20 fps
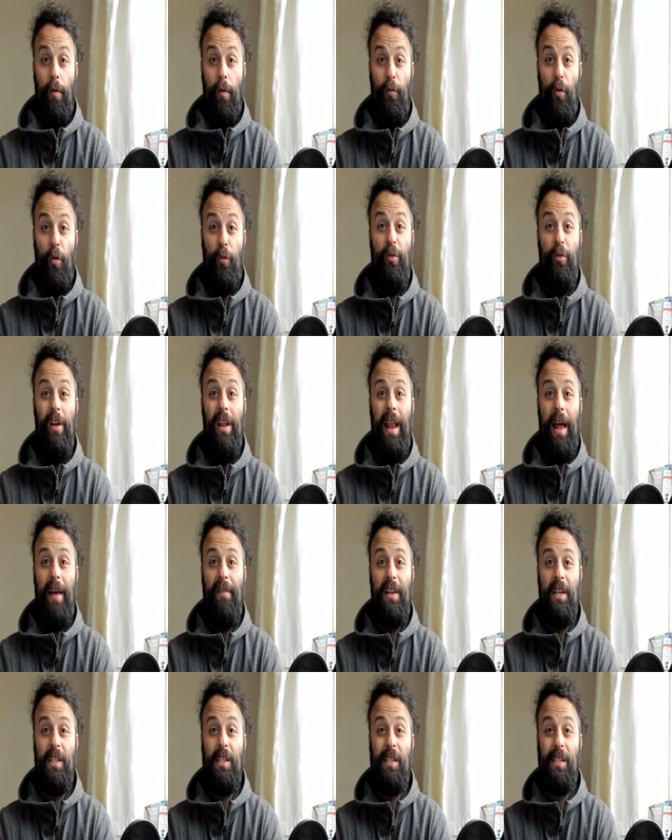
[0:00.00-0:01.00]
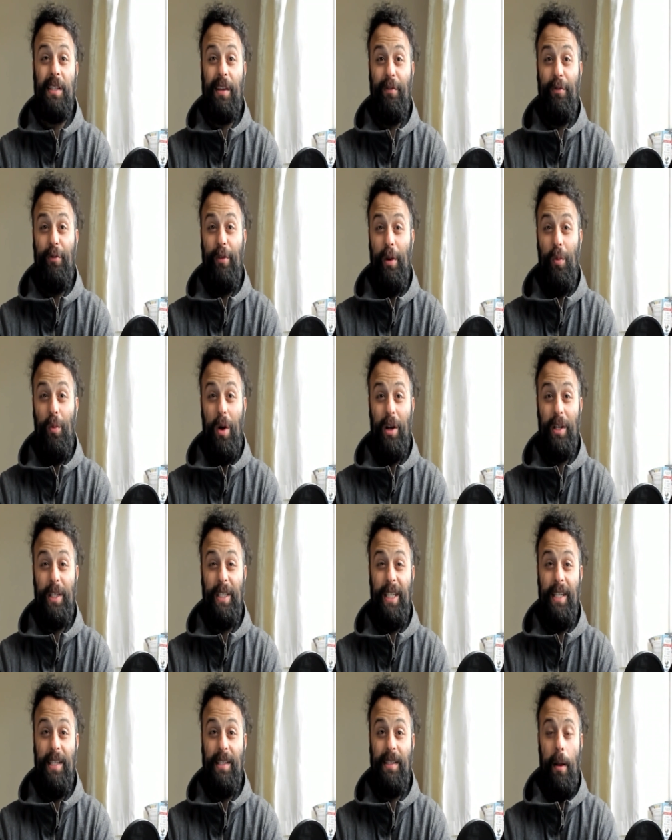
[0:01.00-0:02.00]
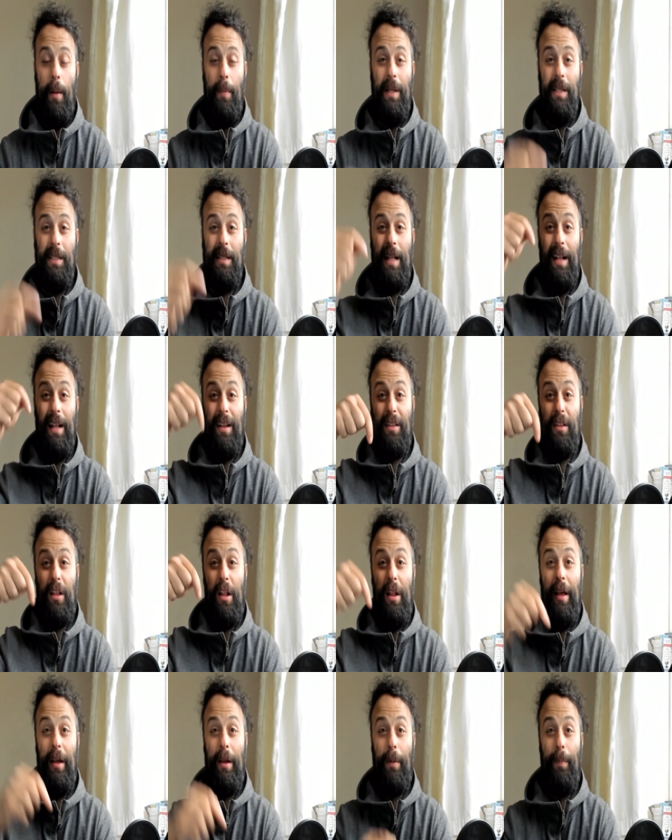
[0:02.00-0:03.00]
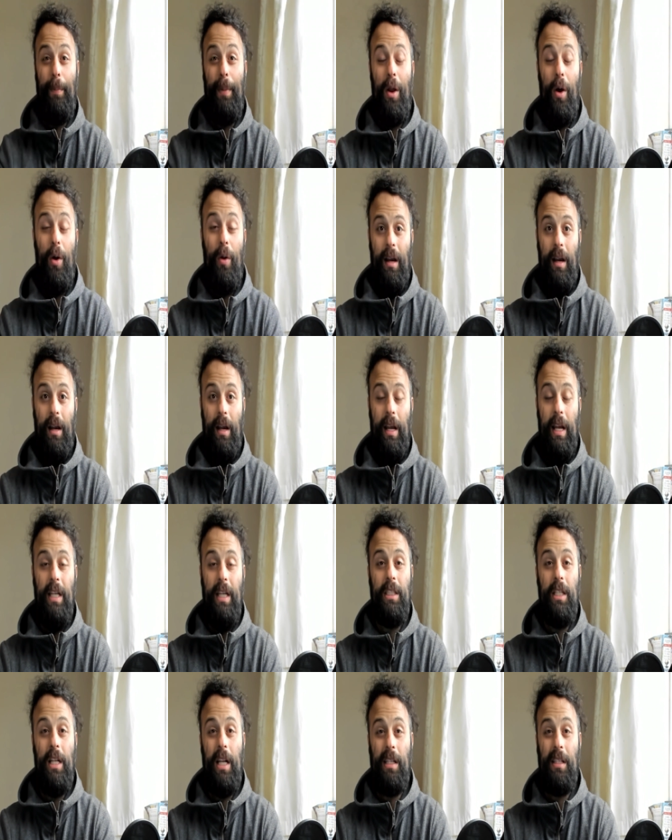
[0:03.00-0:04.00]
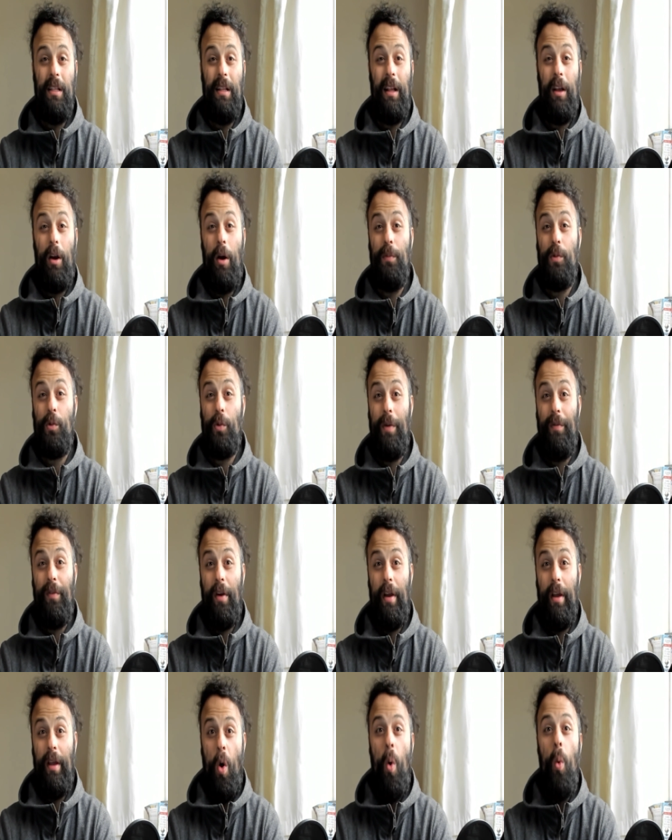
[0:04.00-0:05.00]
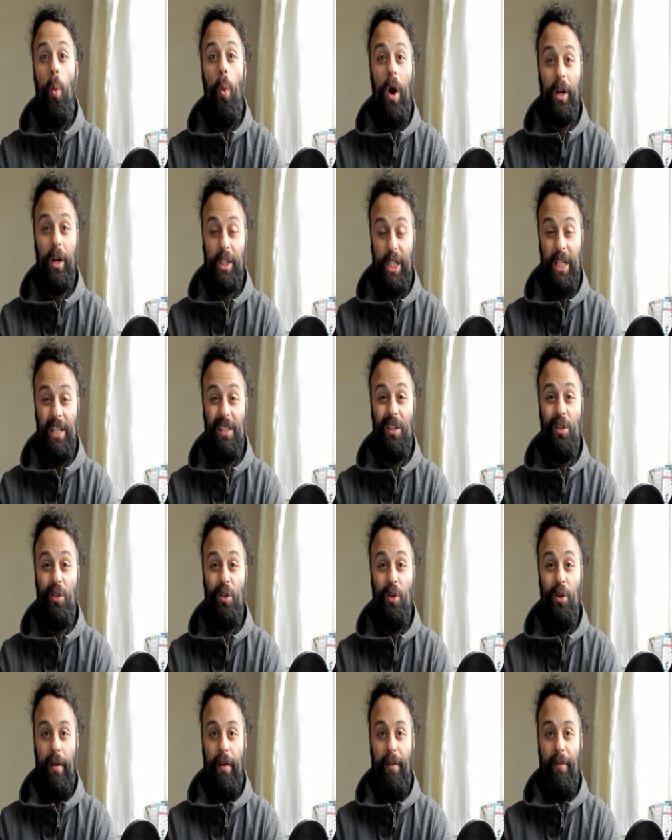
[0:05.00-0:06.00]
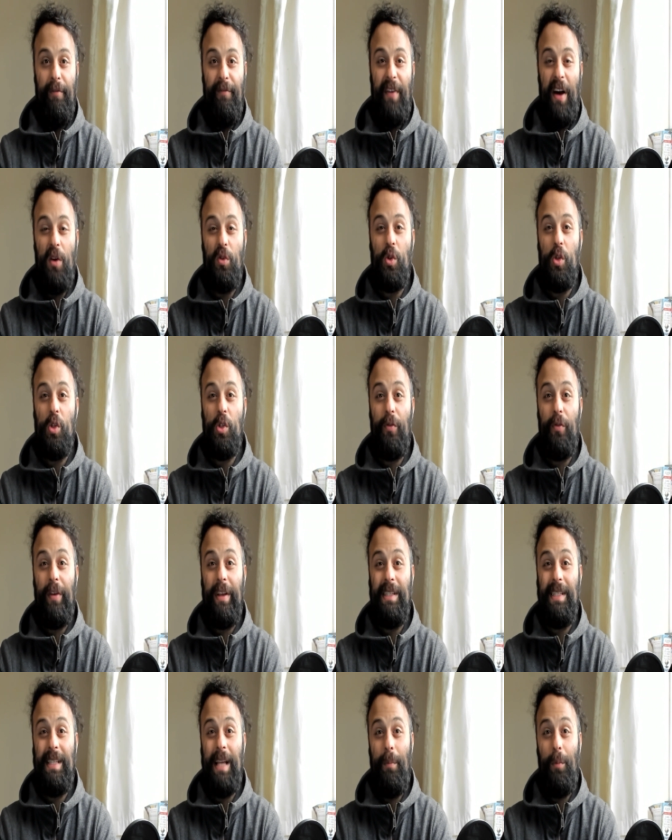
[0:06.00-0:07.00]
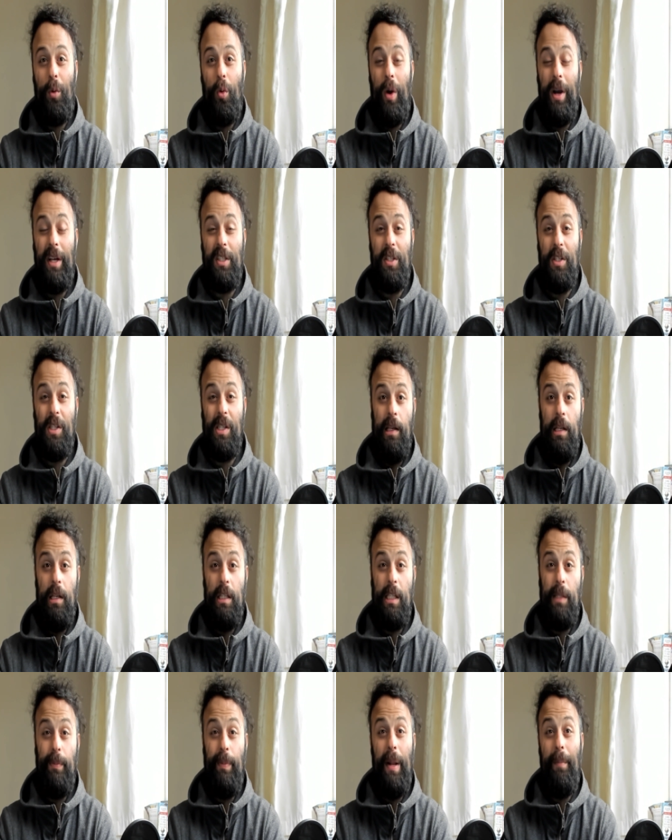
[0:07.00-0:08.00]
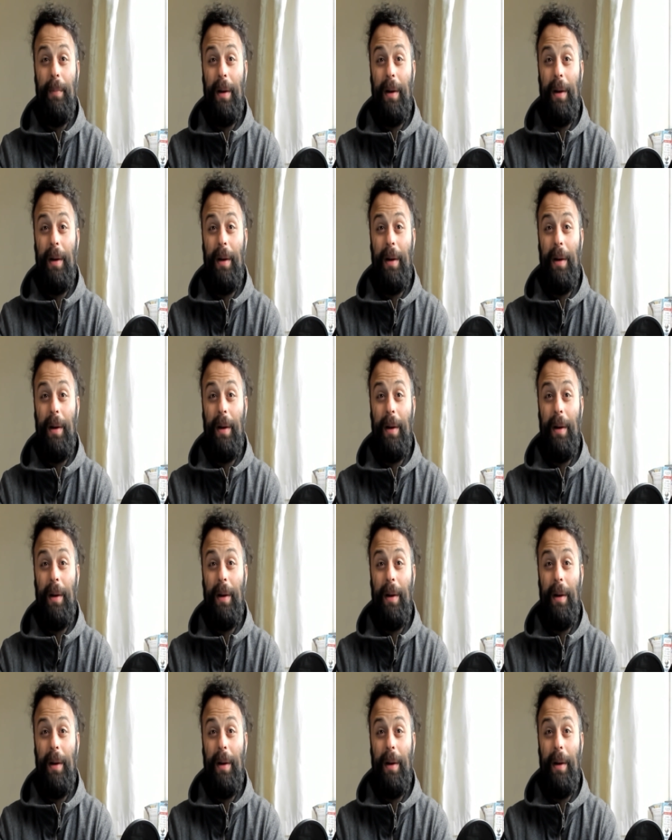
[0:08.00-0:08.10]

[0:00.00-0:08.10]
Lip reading: For free live lessons and free worksheets, please click the link below. Each lesson comes with a worksheet to do, thousands of exam questions split by